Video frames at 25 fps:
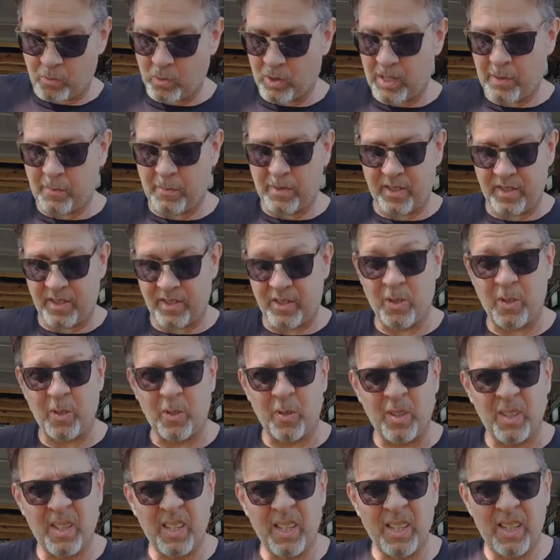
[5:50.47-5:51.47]
What I'm gonna
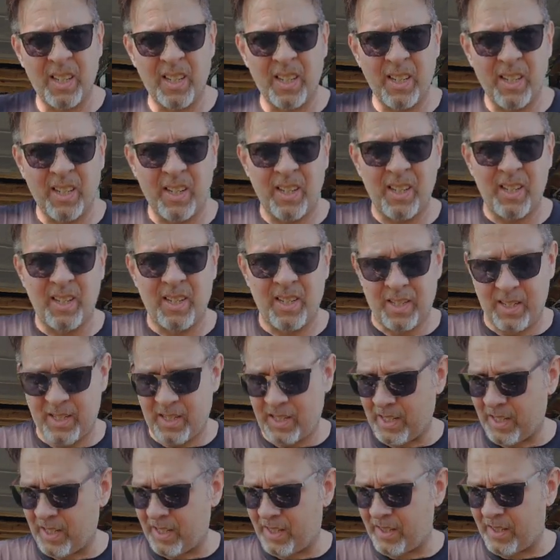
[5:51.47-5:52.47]
do
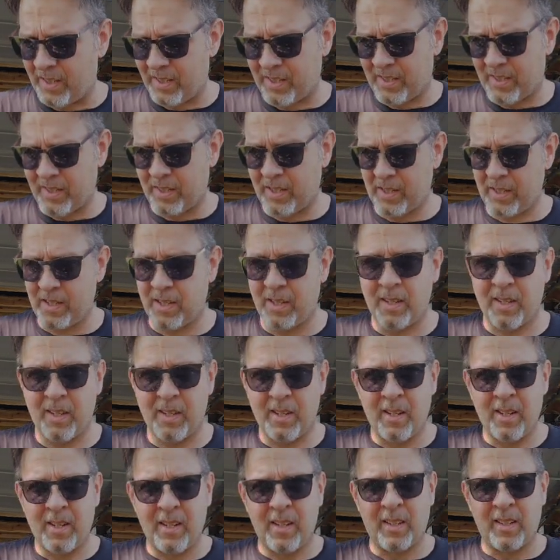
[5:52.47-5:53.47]
is
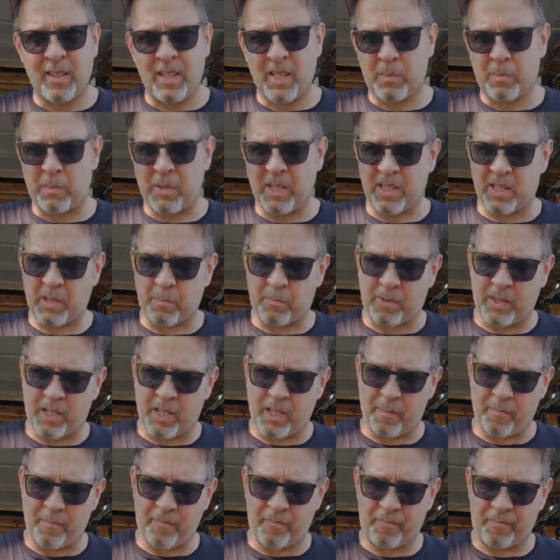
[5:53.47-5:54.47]
this piece of
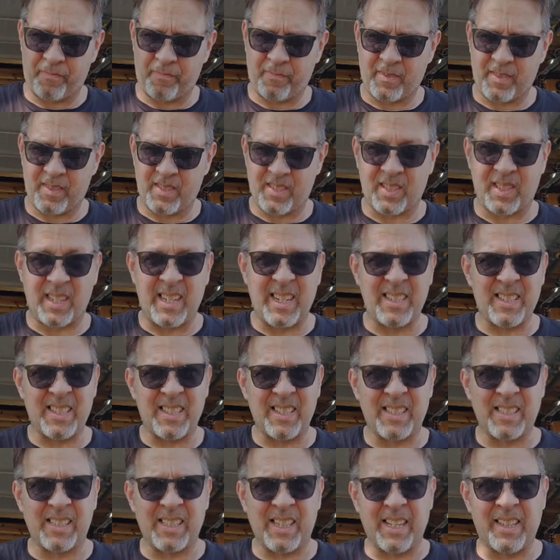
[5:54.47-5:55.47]
pipe slides
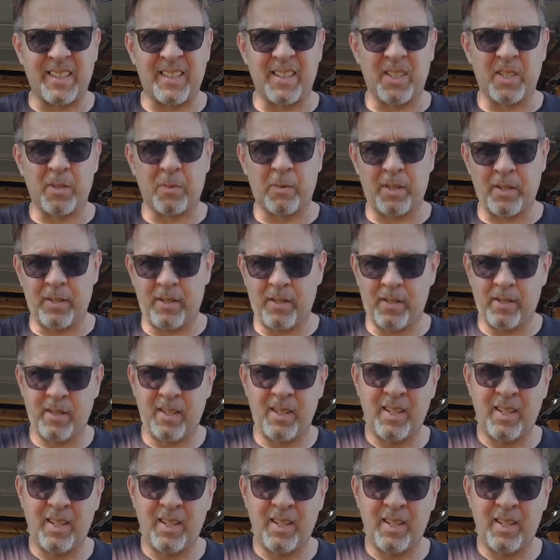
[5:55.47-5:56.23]
inside this one.